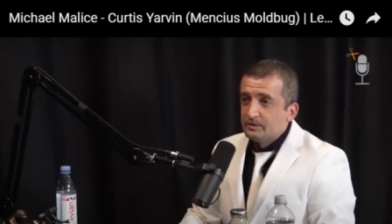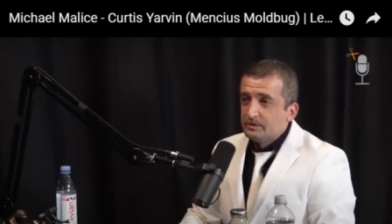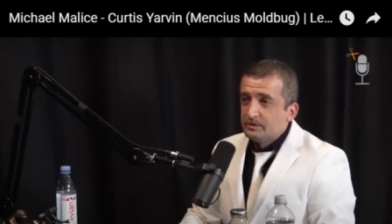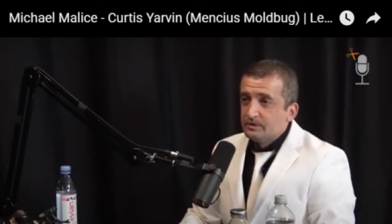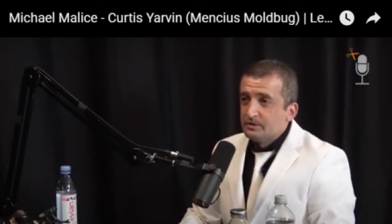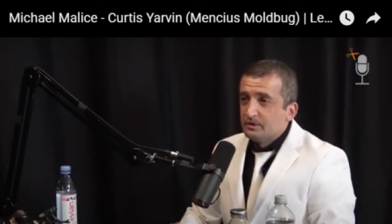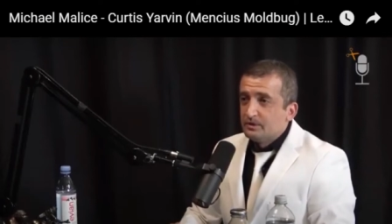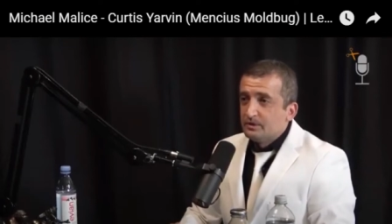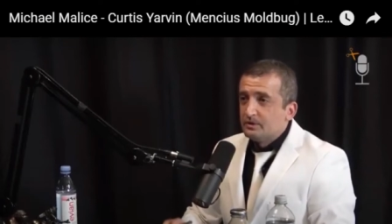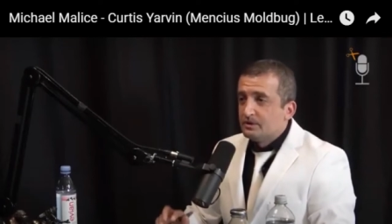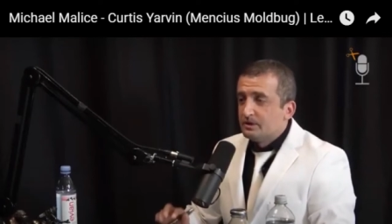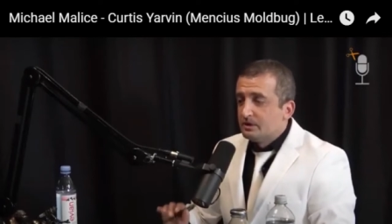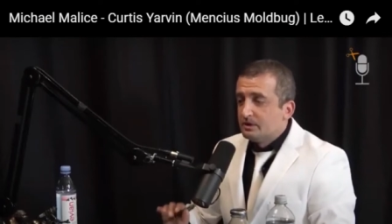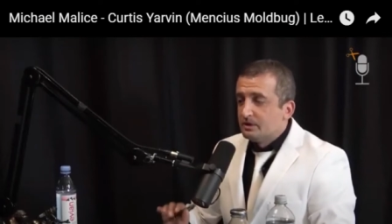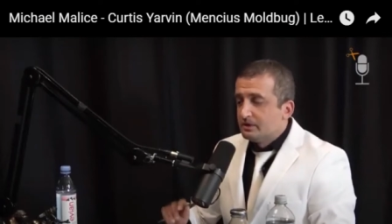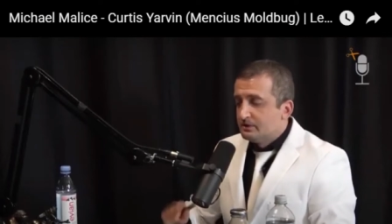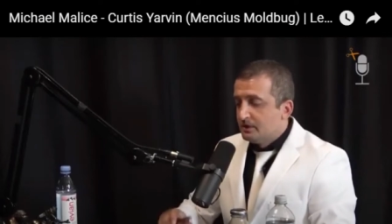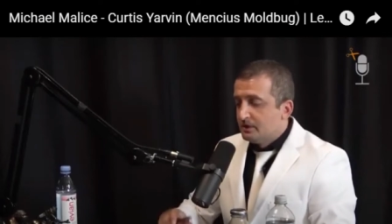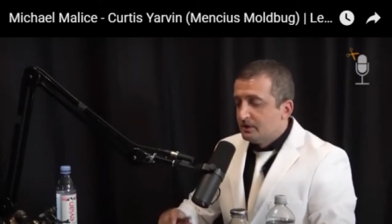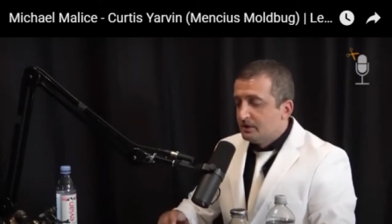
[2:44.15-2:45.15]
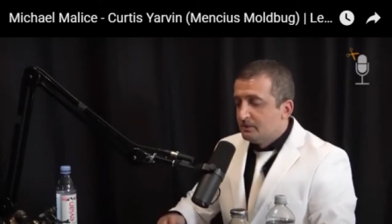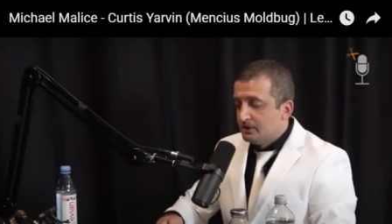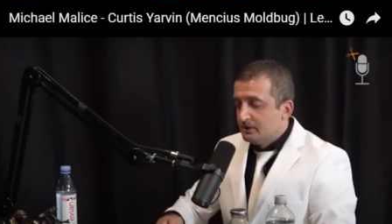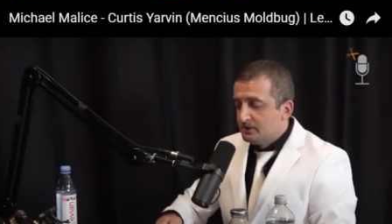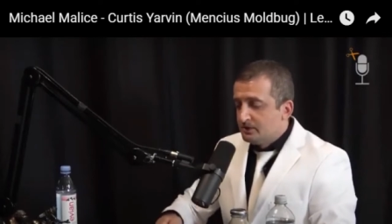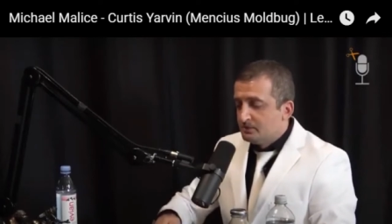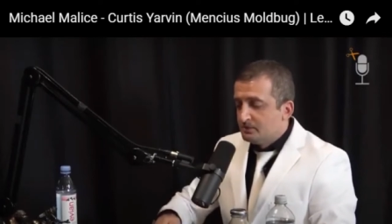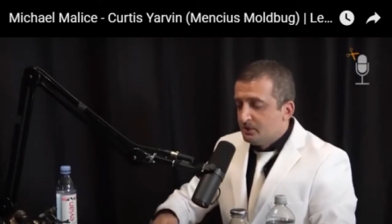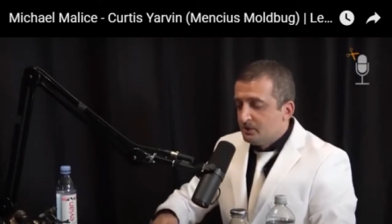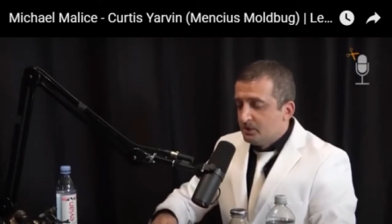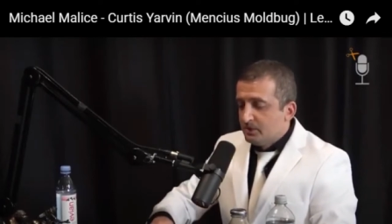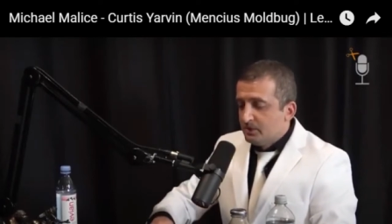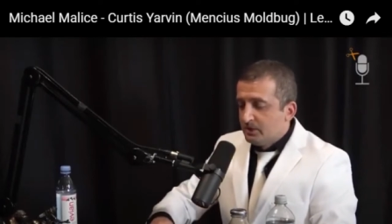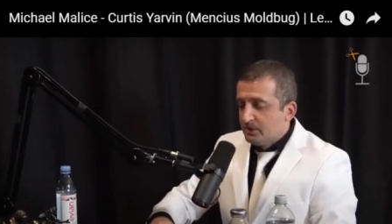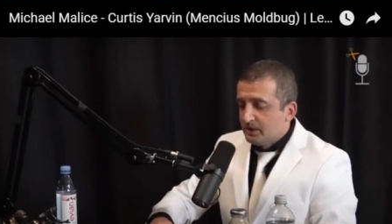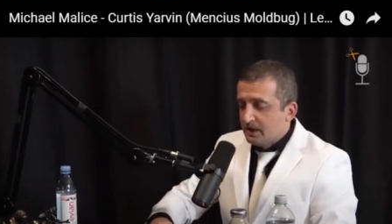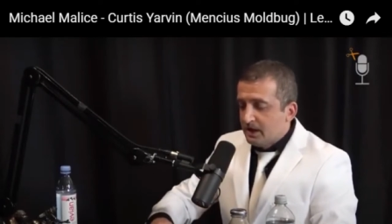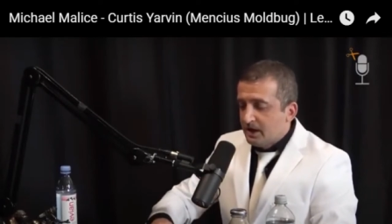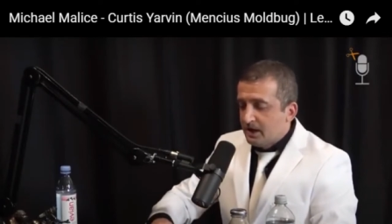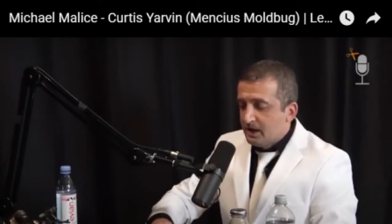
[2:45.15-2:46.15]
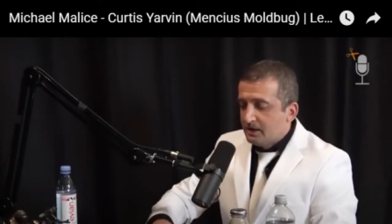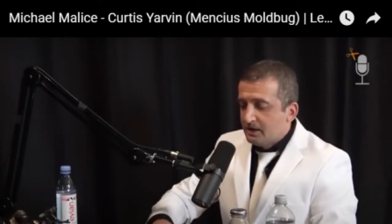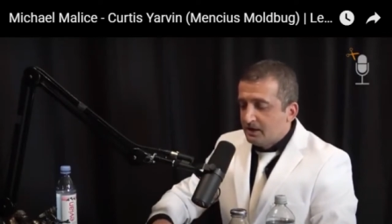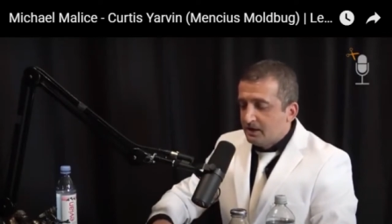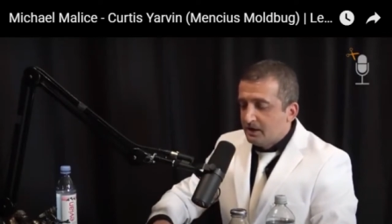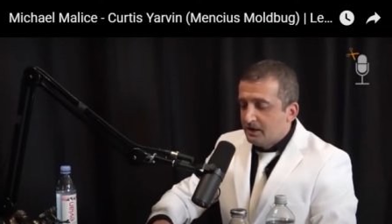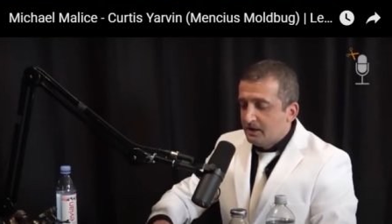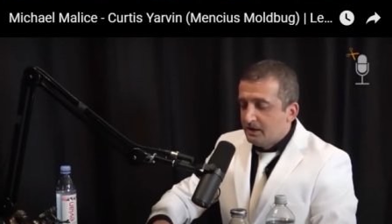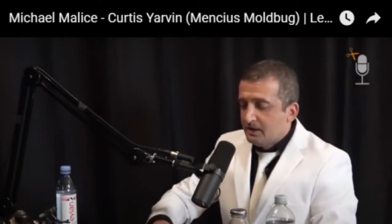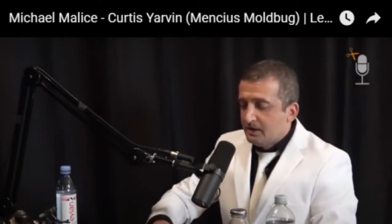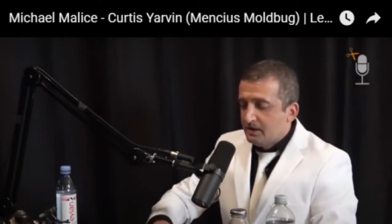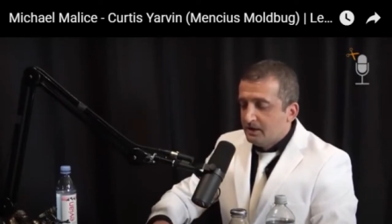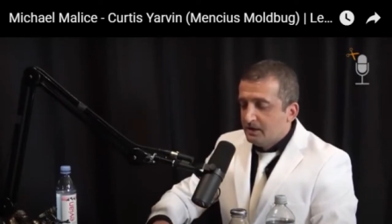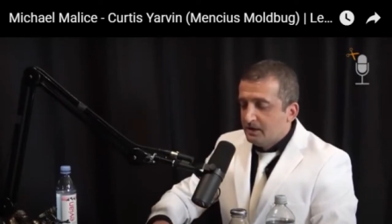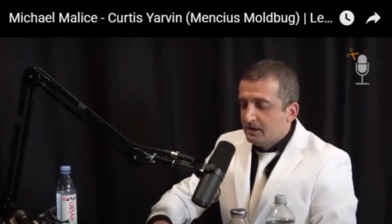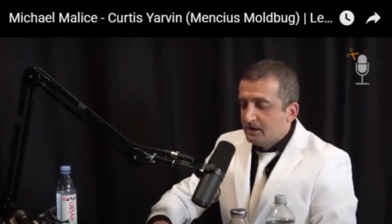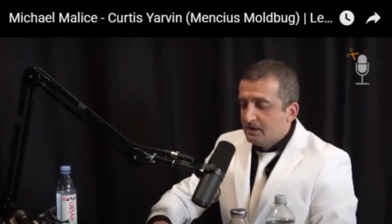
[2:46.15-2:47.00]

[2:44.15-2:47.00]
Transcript: So Curtis Mencius Moldbug had a